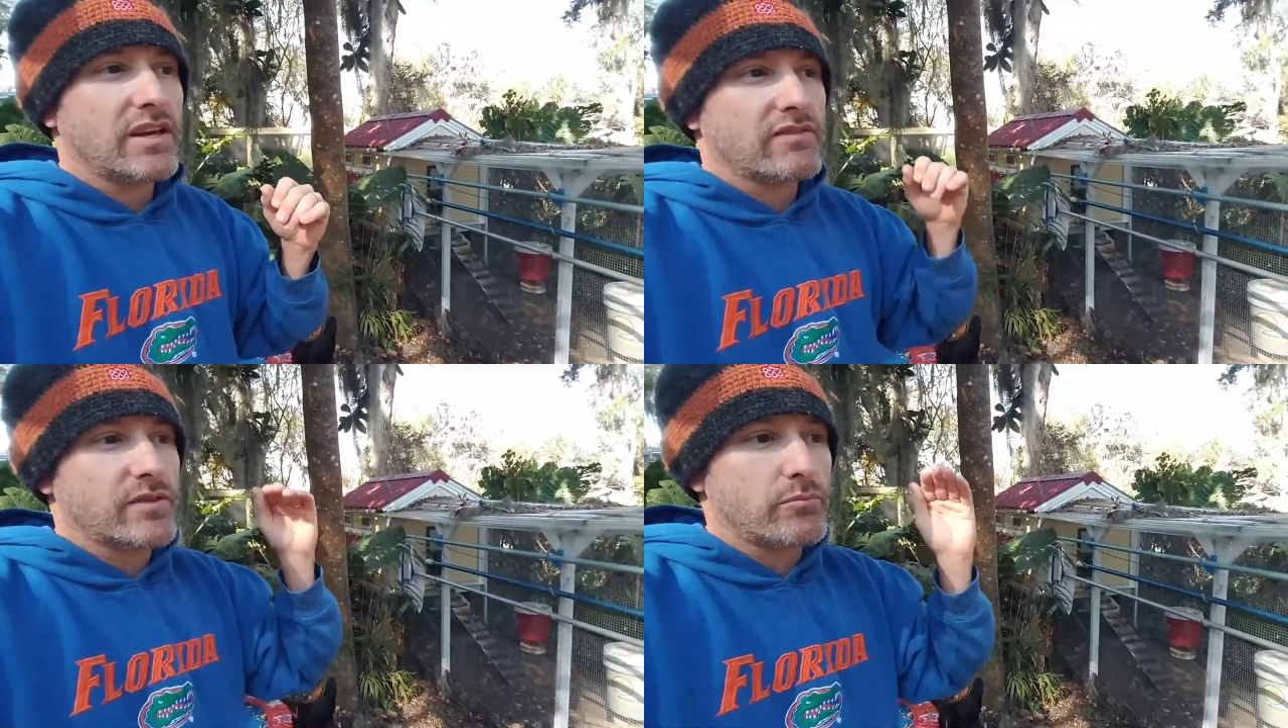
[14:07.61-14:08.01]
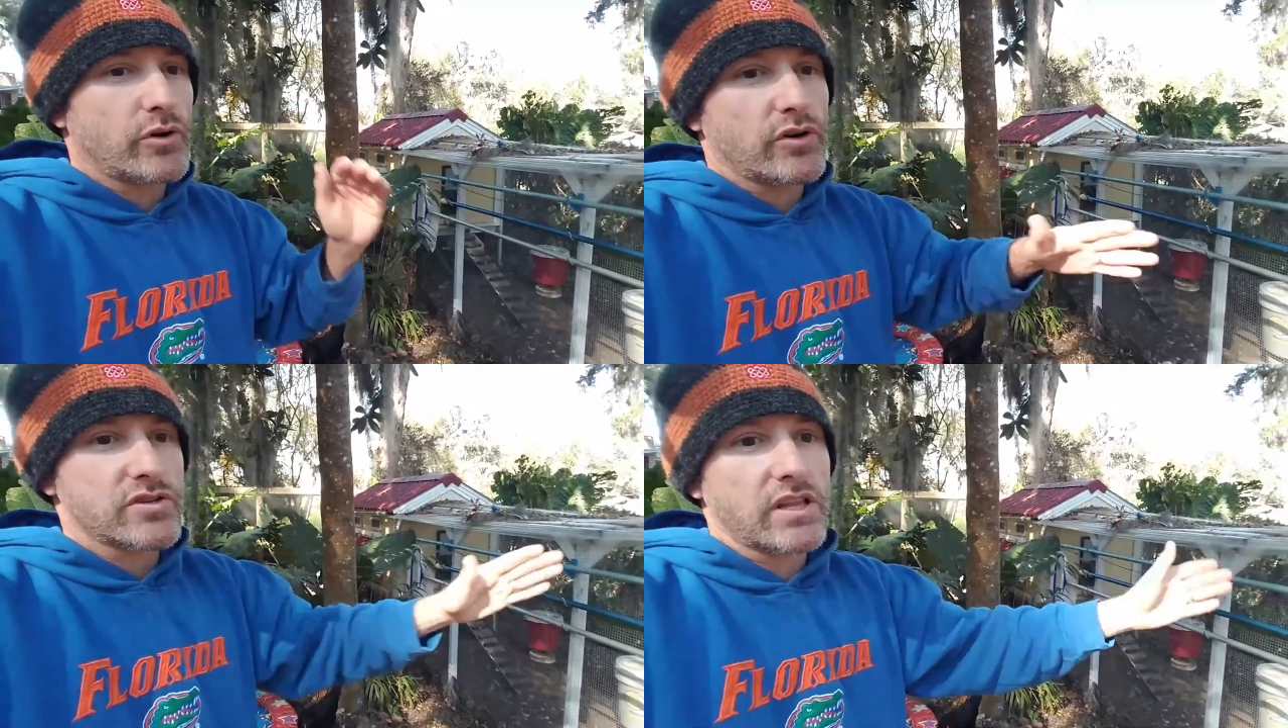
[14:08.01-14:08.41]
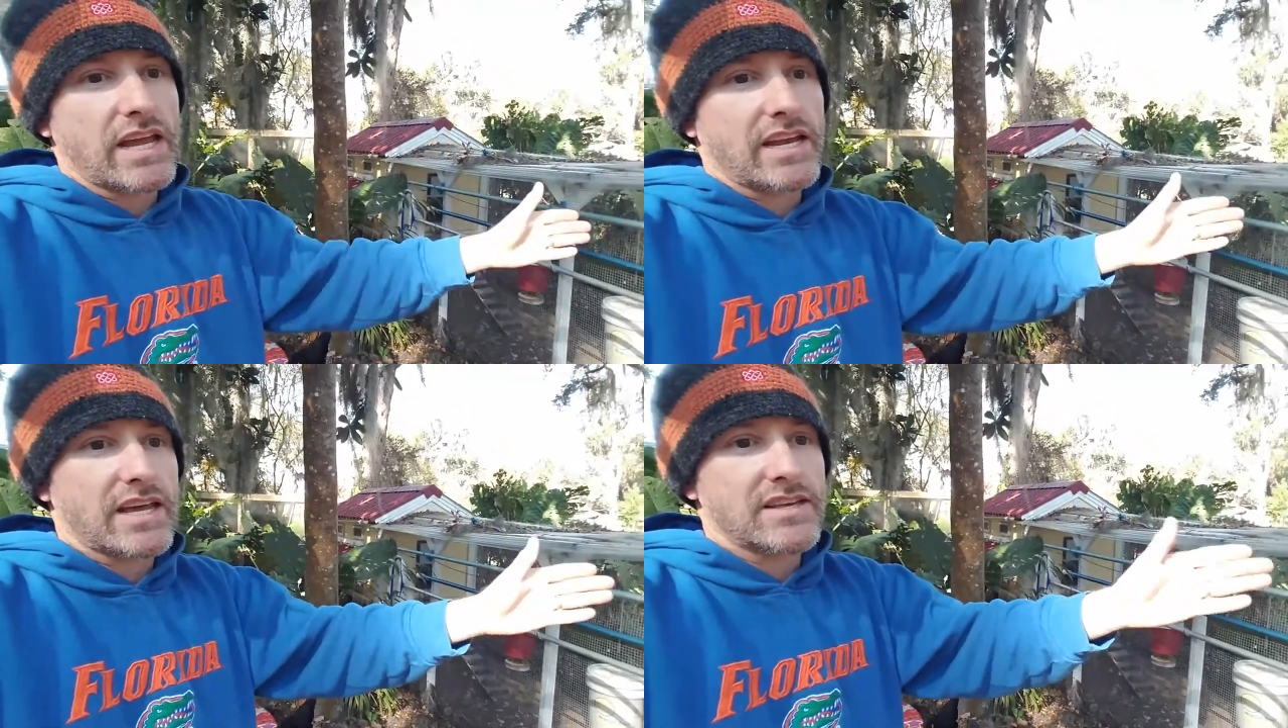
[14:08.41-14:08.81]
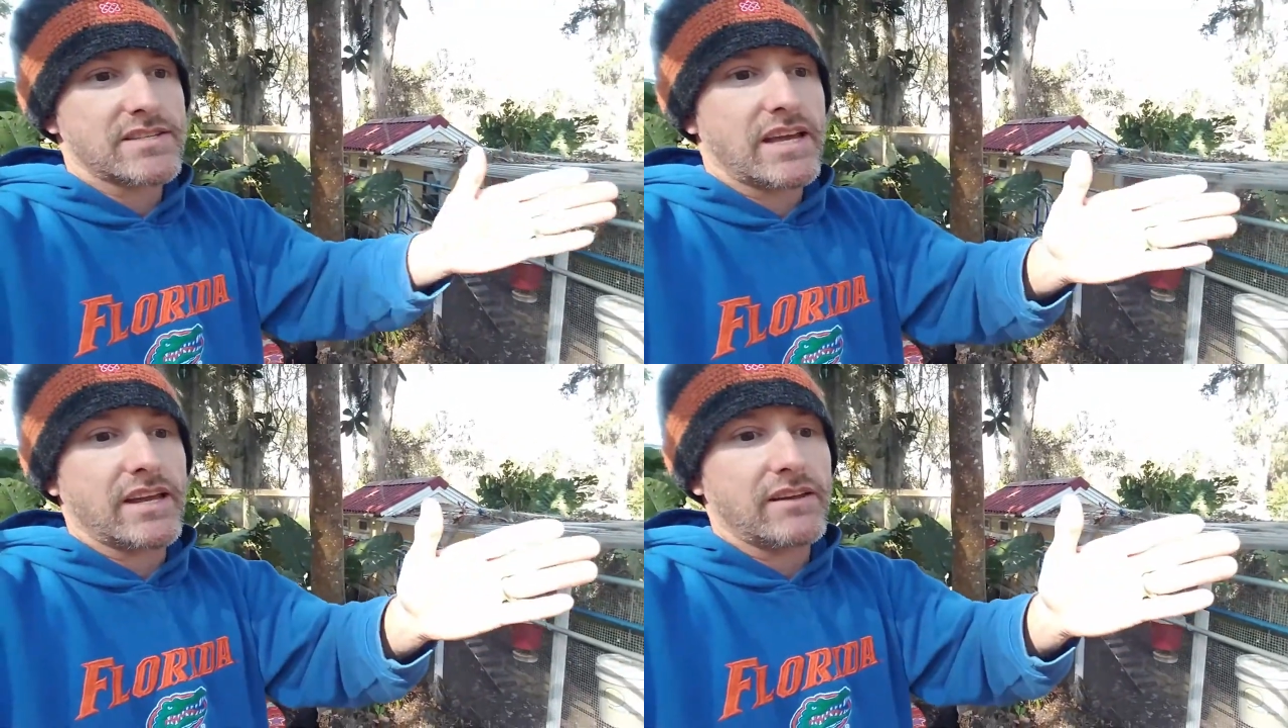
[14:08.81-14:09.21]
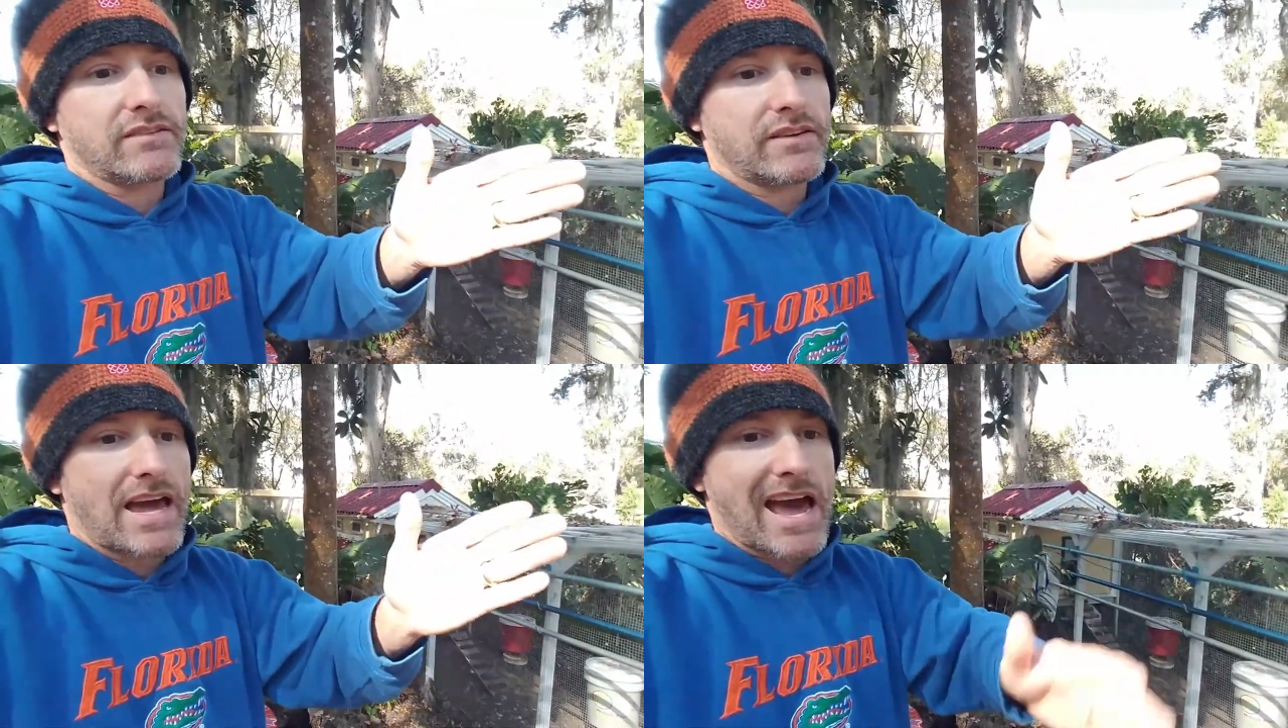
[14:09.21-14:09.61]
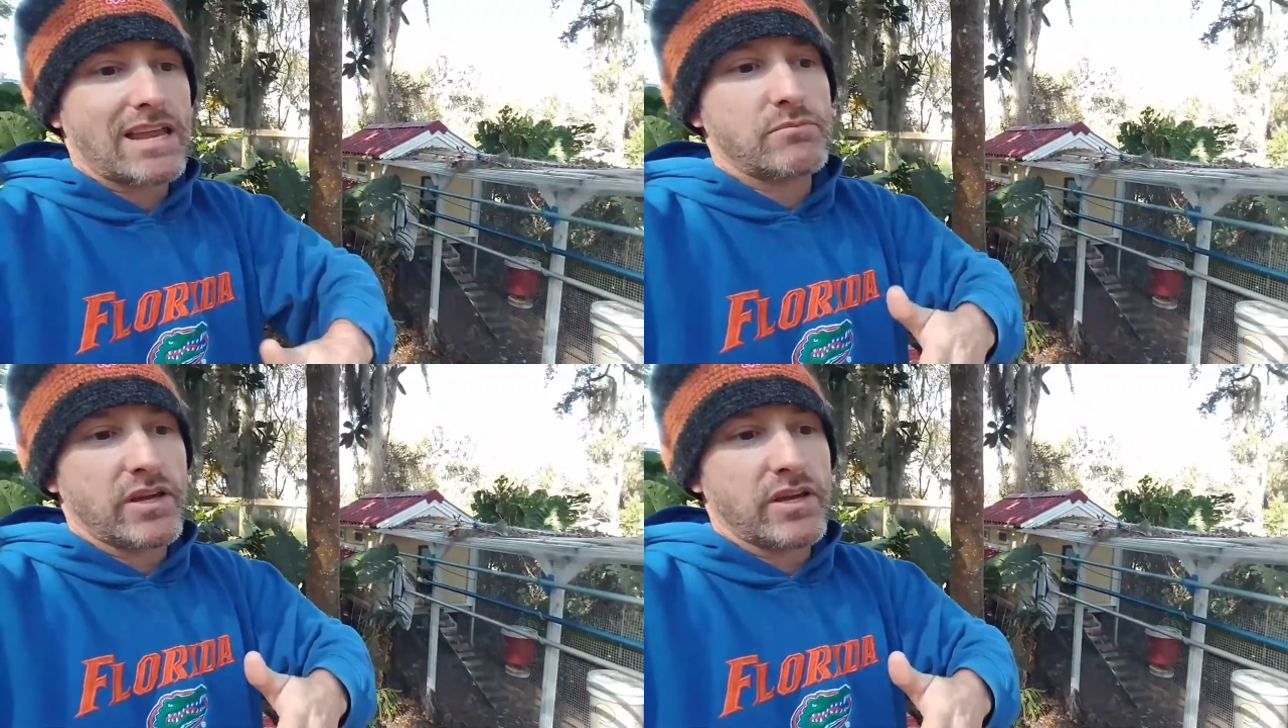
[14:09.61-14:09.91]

if the birds laid as they had